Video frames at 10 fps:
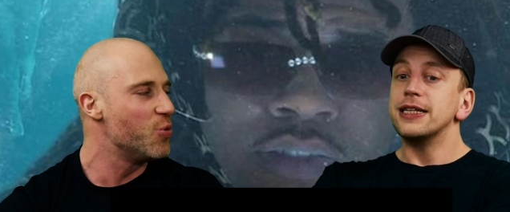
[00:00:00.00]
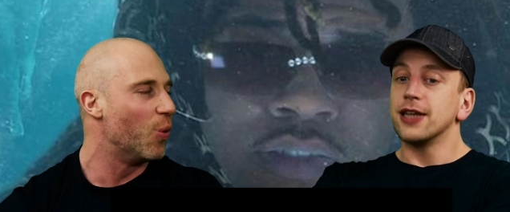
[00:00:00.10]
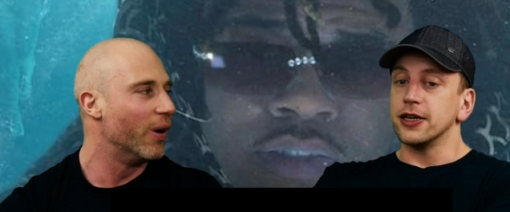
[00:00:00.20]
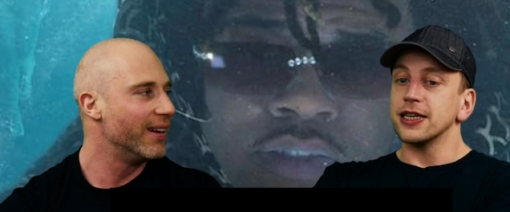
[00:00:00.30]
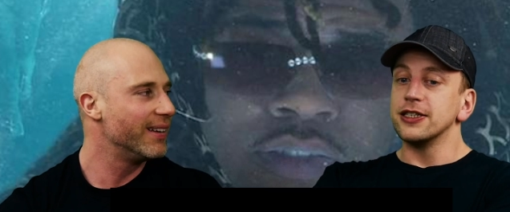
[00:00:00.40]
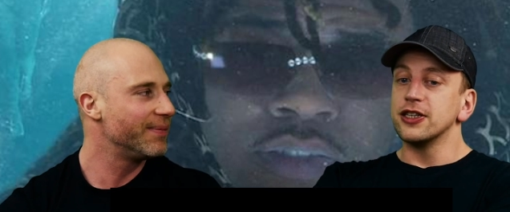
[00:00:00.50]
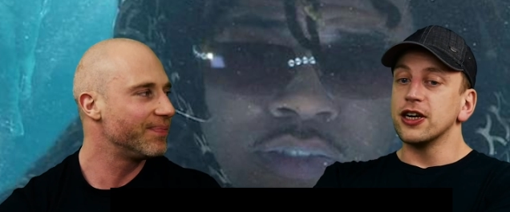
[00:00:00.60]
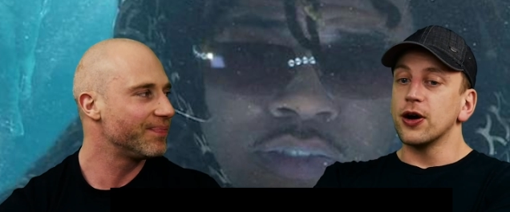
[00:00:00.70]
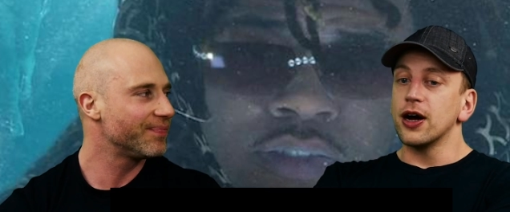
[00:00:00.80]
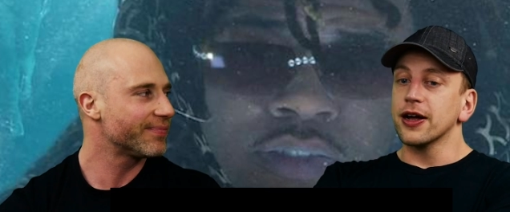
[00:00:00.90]
Speaker 1: It does, and do you
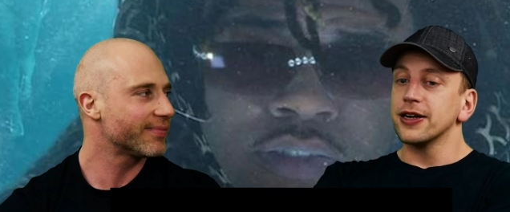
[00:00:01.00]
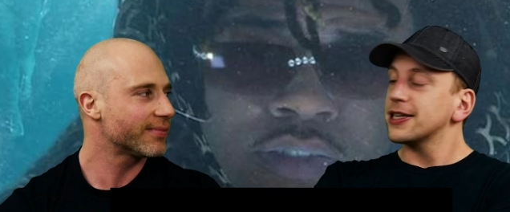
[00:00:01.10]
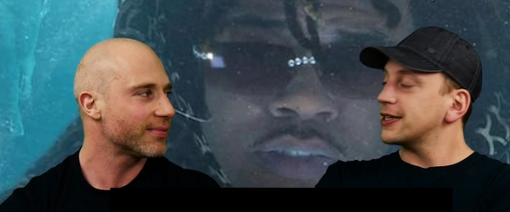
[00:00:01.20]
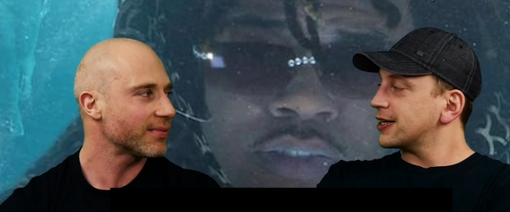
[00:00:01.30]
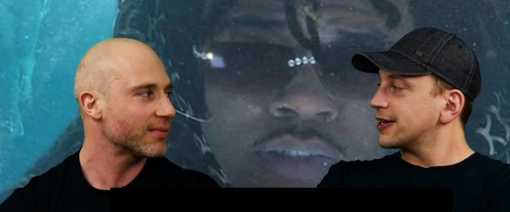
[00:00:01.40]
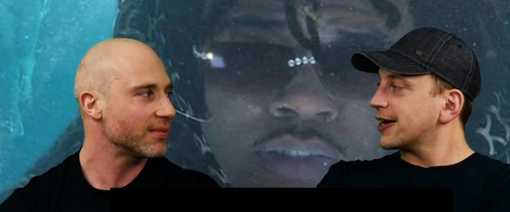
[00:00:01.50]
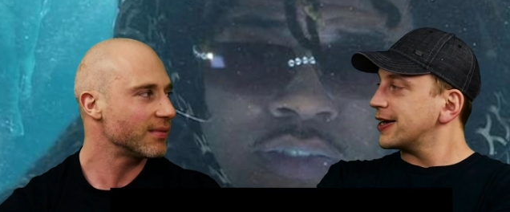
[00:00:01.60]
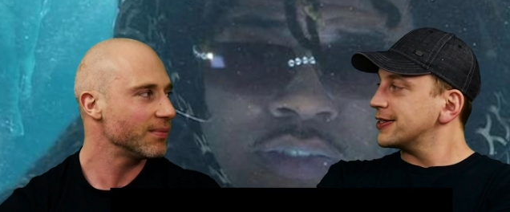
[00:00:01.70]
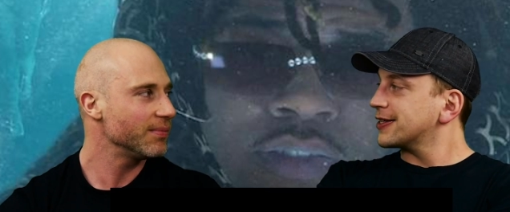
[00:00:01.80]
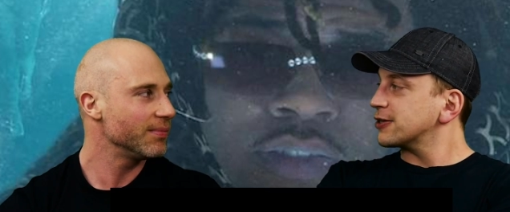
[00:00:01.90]
know what? I'm going to tell you something,
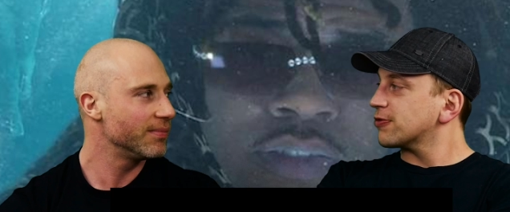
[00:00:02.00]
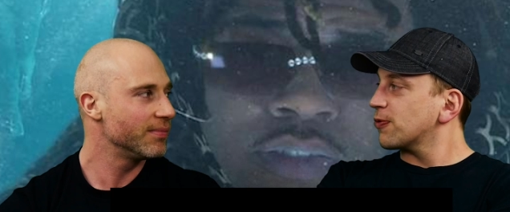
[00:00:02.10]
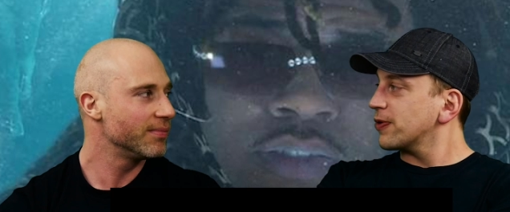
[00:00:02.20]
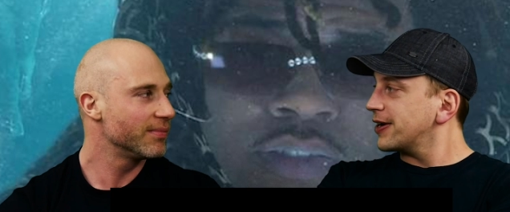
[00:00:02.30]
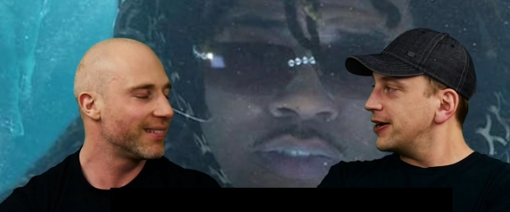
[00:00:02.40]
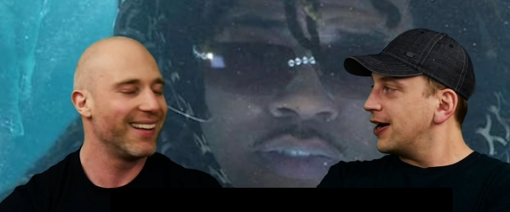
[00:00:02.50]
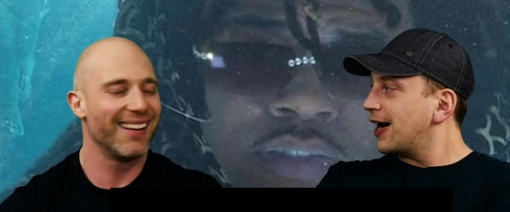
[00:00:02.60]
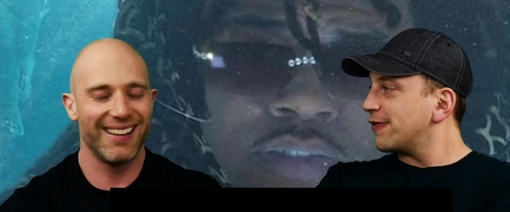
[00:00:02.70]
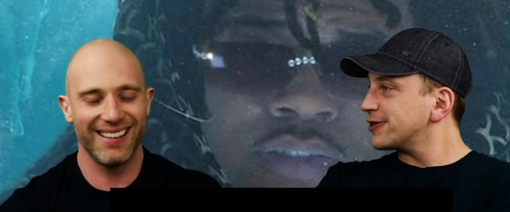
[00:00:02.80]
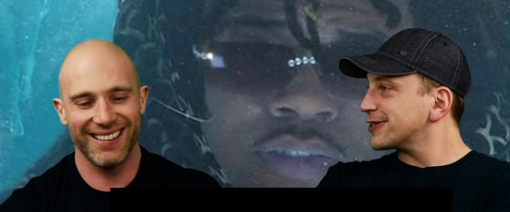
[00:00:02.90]
Gaines. That's why we
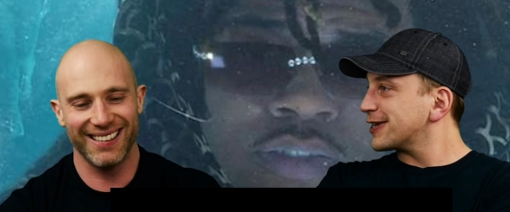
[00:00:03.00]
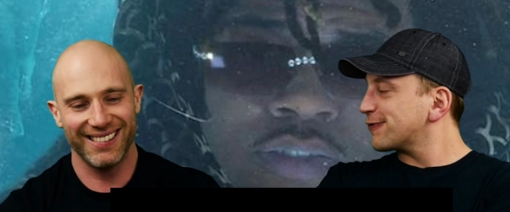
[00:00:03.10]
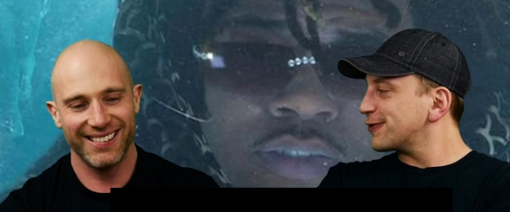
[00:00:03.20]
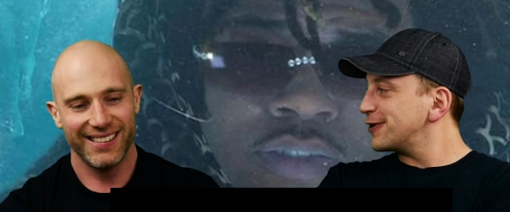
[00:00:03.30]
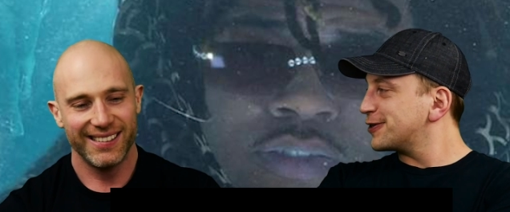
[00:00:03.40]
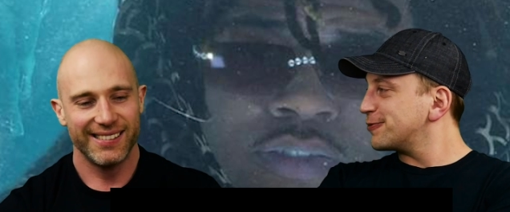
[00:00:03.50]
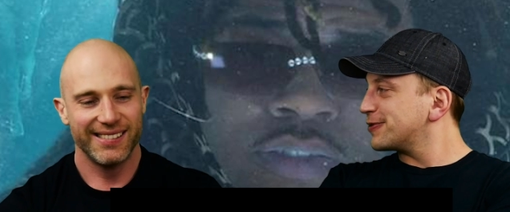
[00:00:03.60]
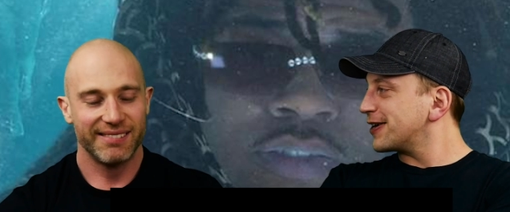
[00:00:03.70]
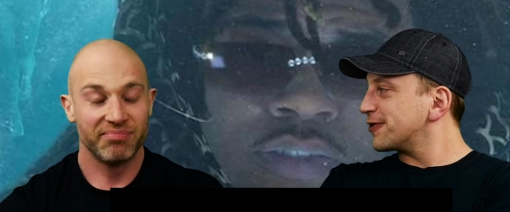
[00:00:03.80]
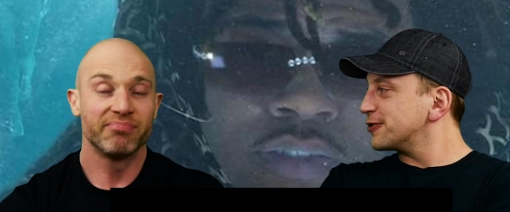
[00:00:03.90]
have a successful YouTube
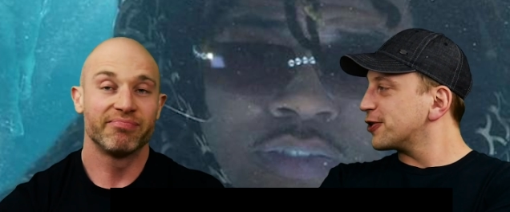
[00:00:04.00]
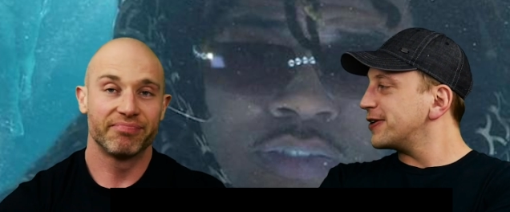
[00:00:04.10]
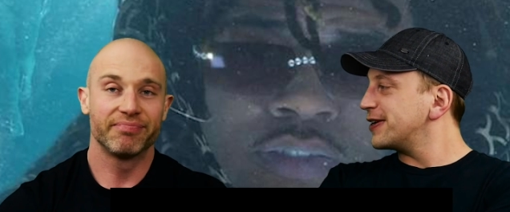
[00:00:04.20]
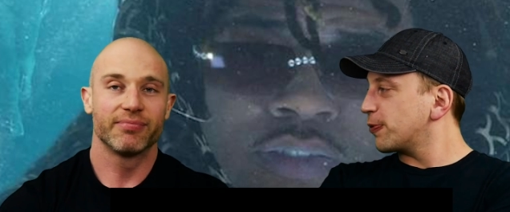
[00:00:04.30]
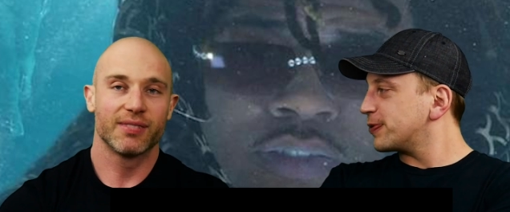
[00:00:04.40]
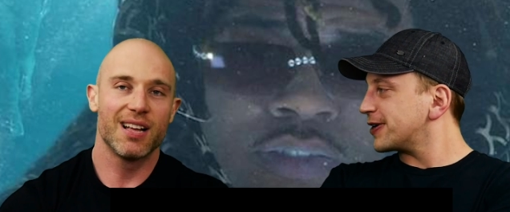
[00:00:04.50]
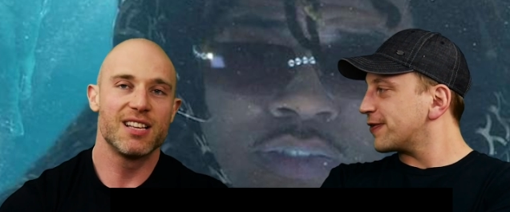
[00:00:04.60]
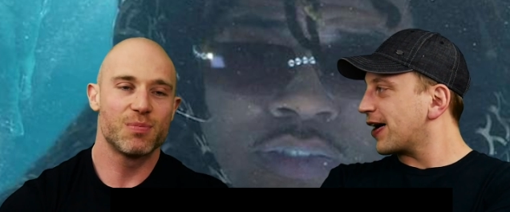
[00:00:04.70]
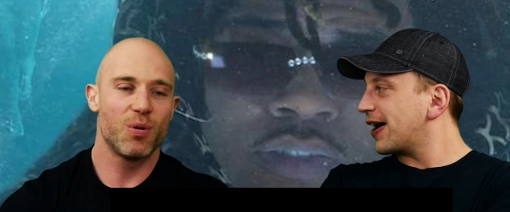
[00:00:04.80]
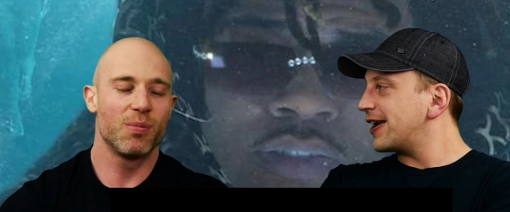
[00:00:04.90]
channel doing the opposite of
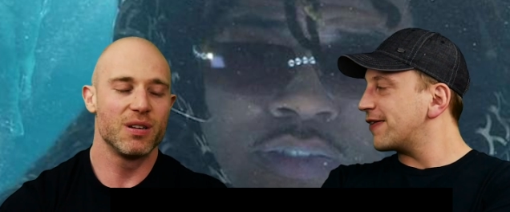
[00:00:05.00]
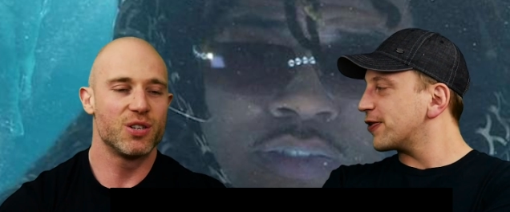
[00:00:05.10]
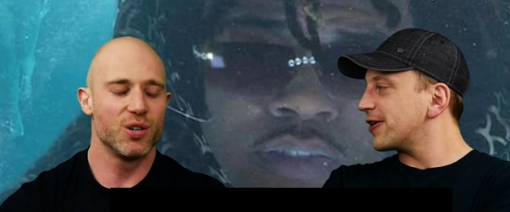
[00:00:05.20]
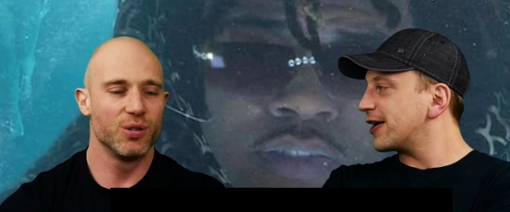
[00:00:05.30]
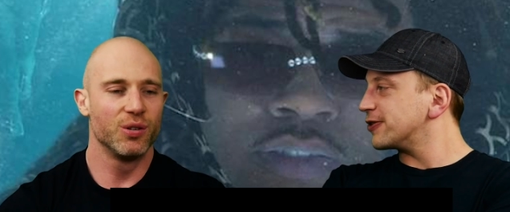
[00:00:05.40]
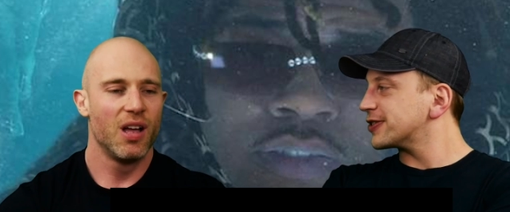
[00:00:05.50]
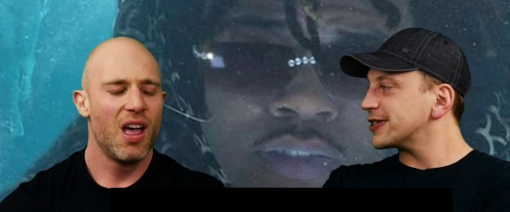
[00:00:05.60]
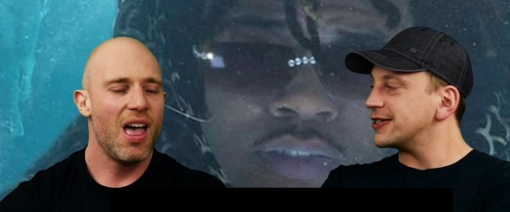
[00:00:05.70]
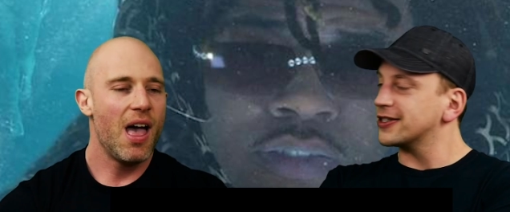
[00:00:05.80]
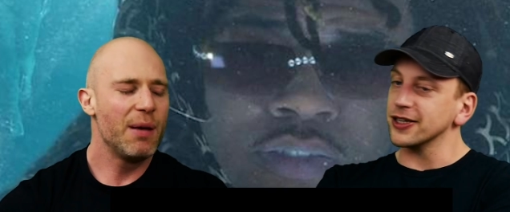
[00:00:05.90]
that, and everyone true. else
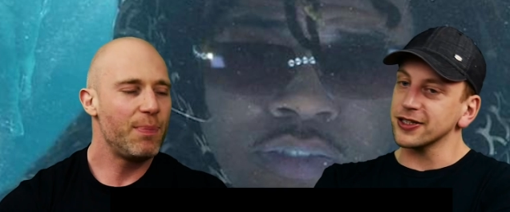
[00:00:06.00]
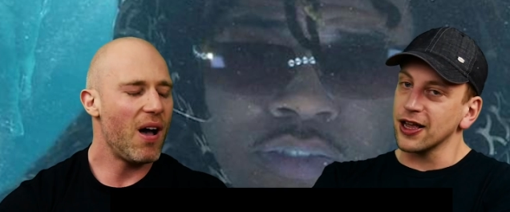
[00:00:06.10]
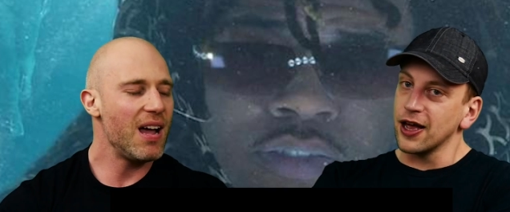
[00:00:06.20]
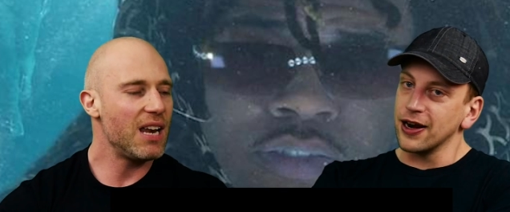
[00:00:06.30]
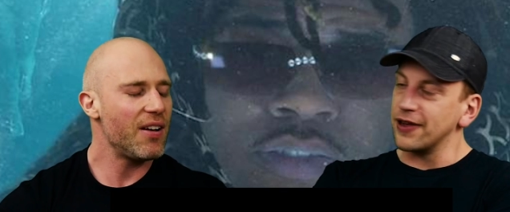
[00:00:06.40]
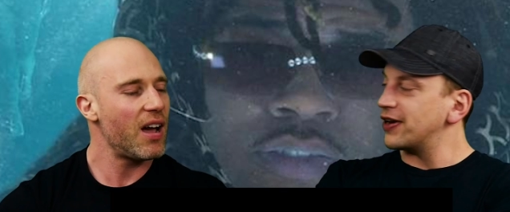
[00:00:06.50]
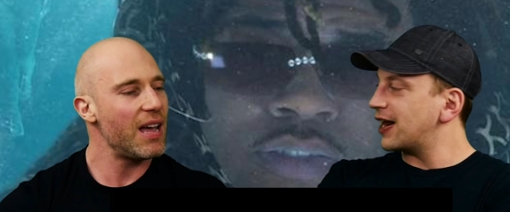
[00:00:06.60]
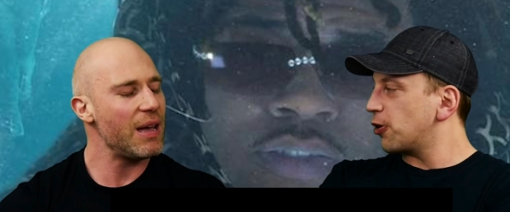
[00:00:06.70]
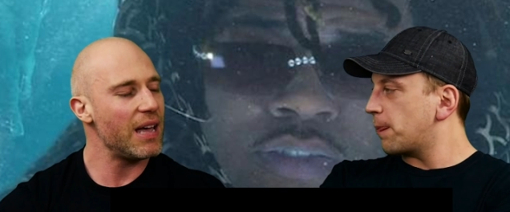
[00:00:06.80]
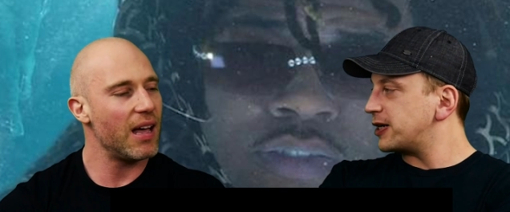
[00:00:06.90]
is just I, like, living their
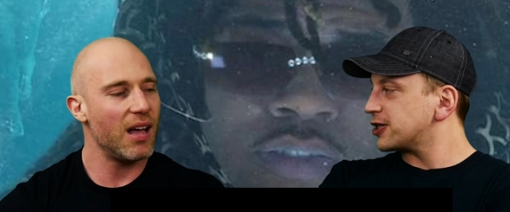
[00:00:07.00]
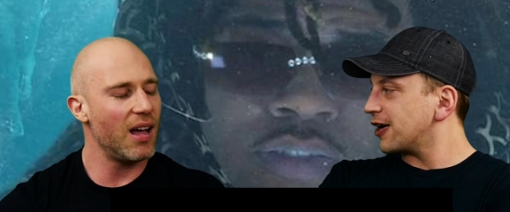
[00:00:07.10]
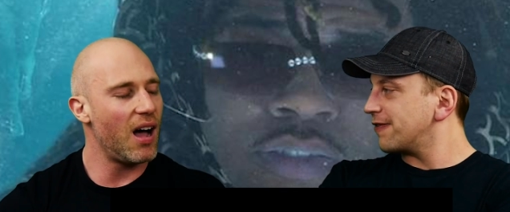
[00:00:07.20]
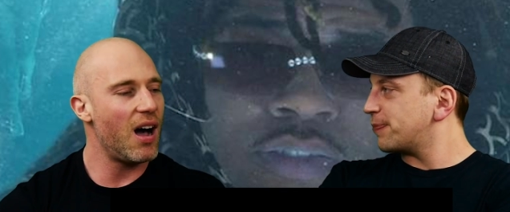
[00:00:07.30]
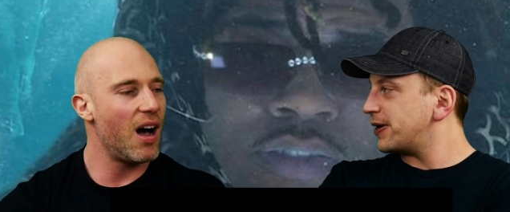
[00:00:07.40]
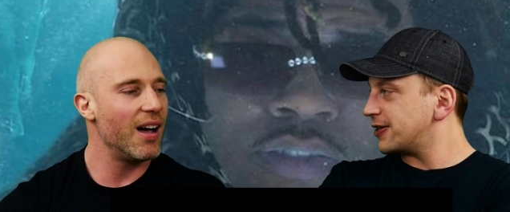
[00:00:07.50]
little bitch life, being a